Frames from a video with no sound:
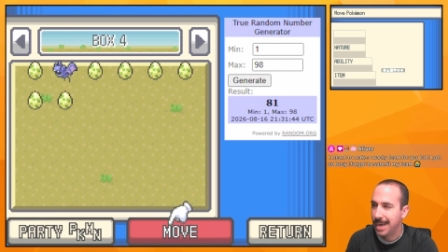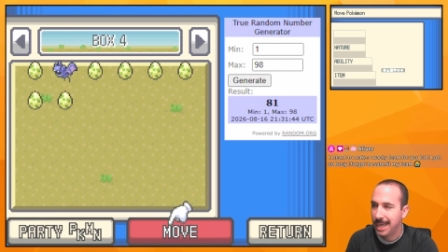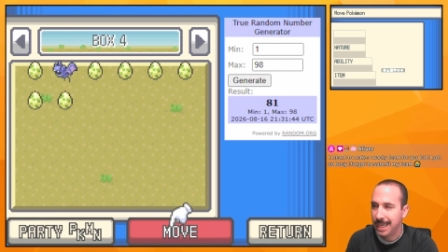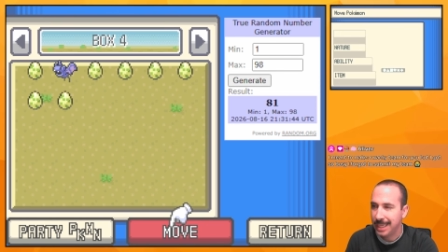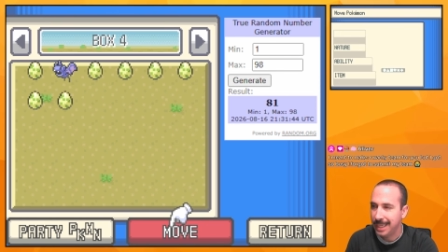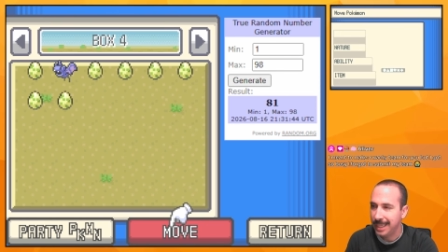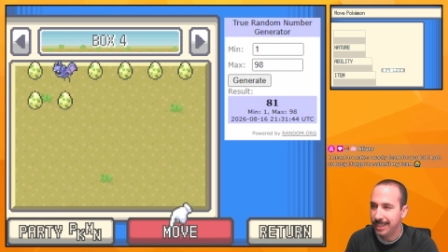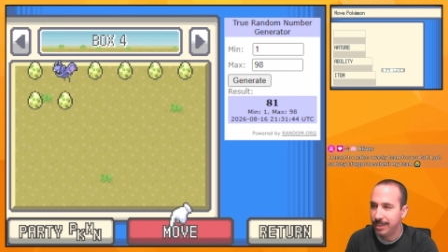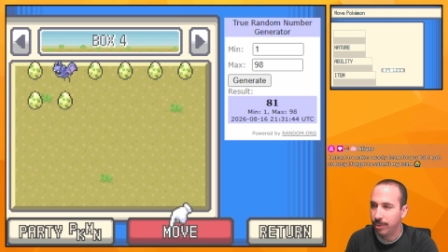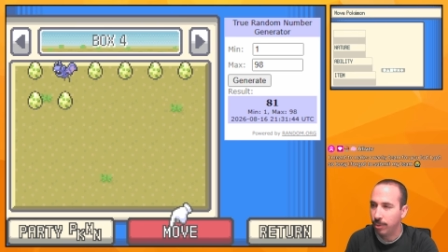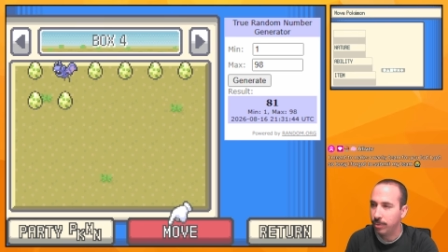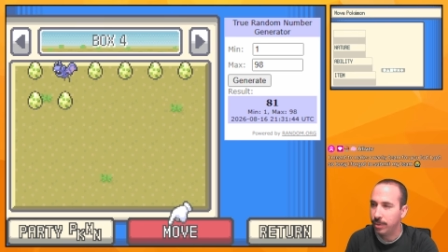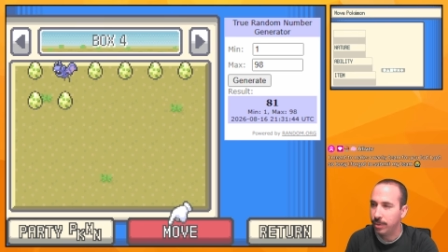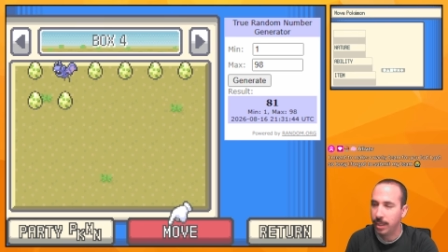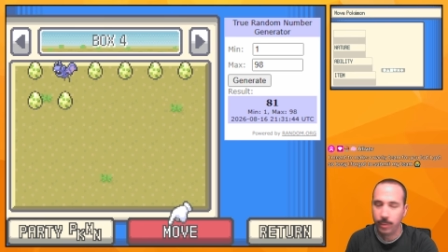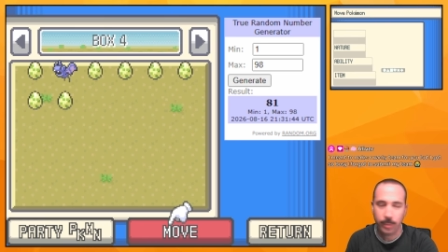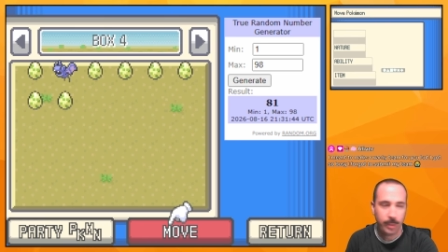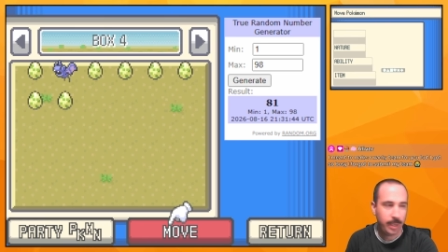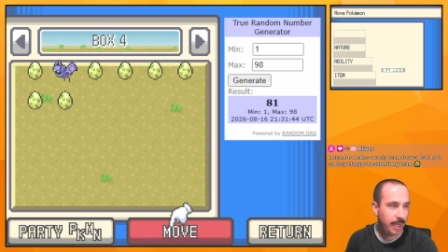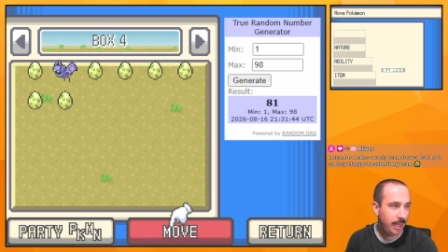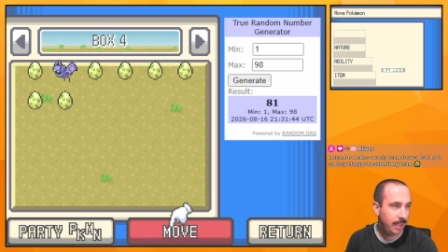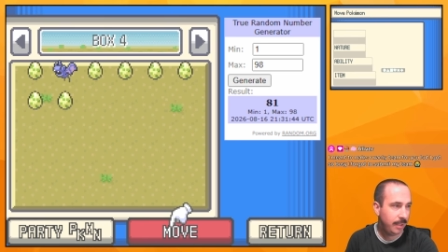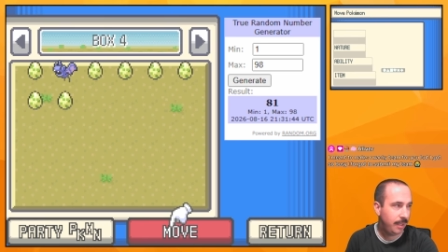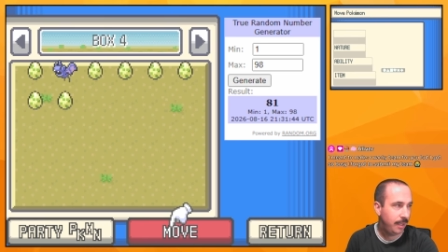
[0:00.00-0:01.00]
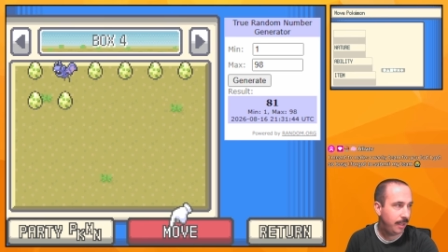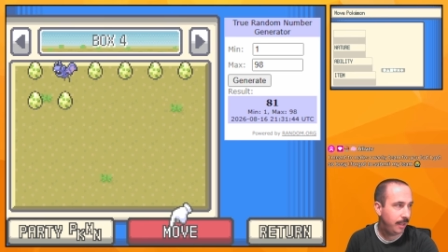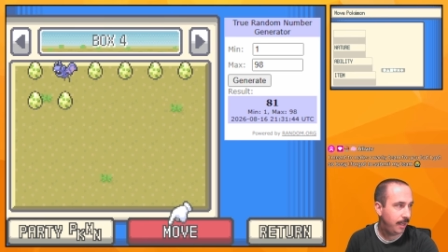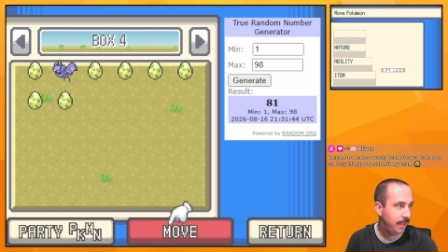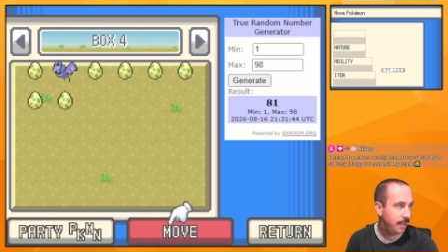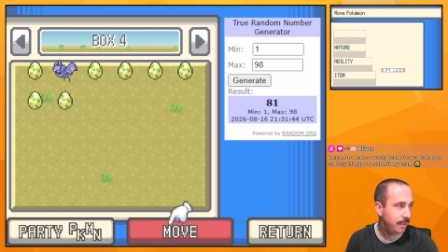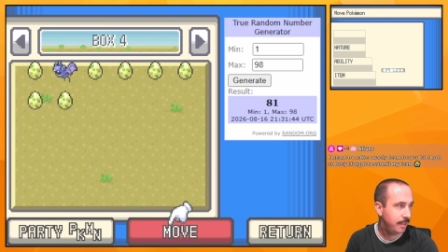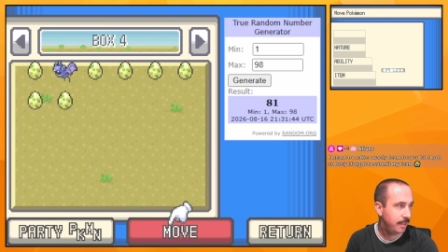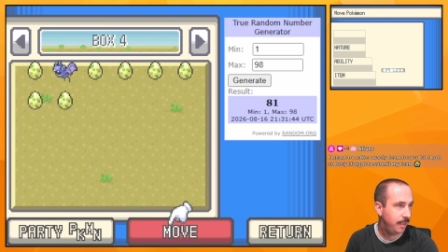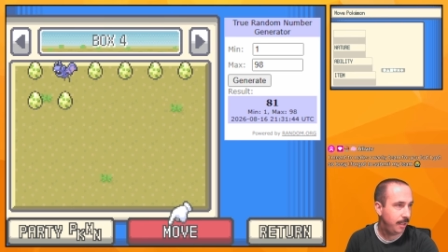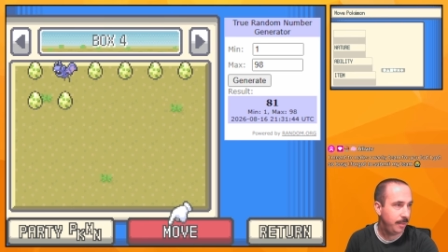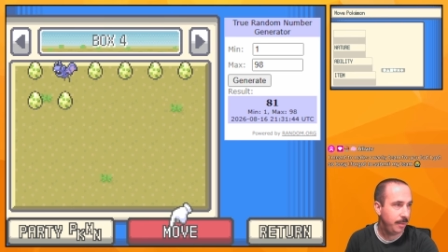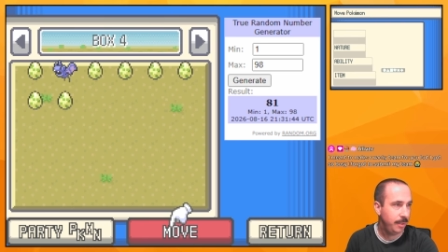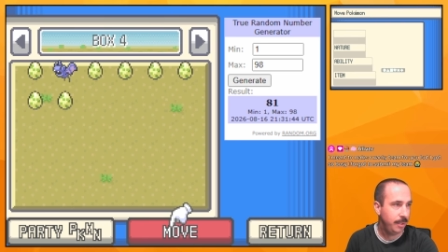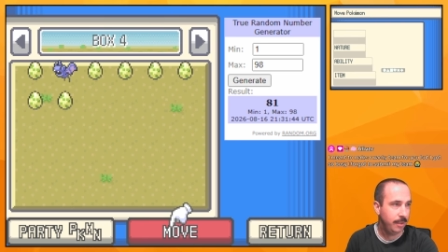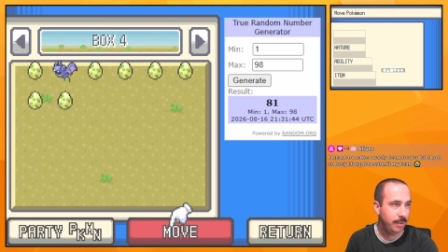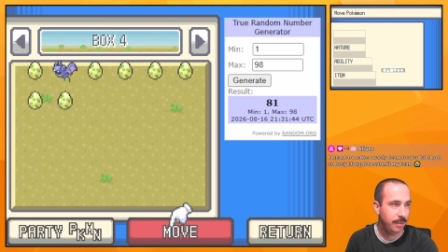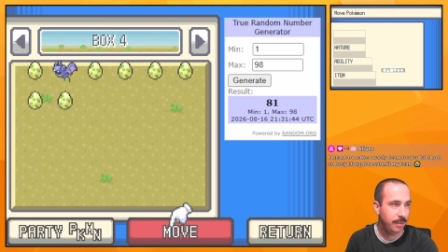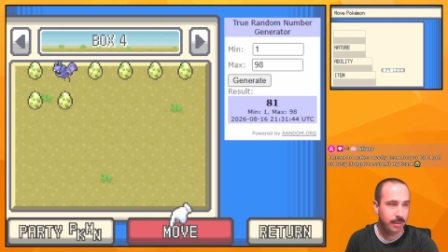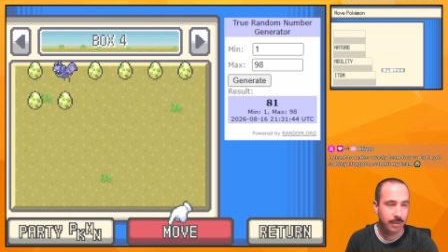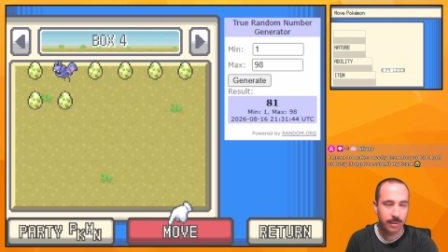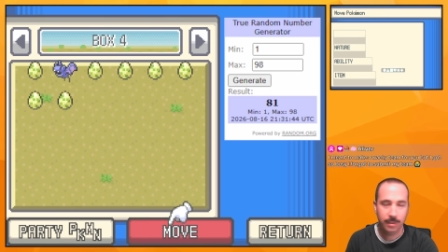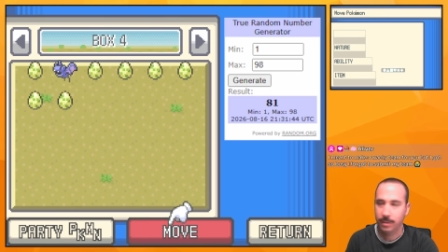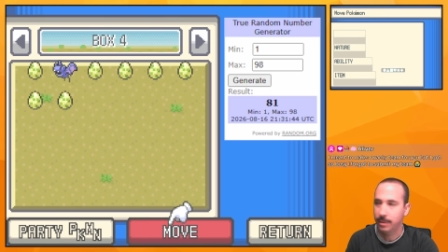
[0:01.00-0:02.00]
I don't think we had that last time
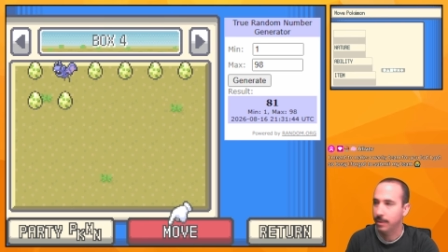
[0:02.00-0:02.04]
either.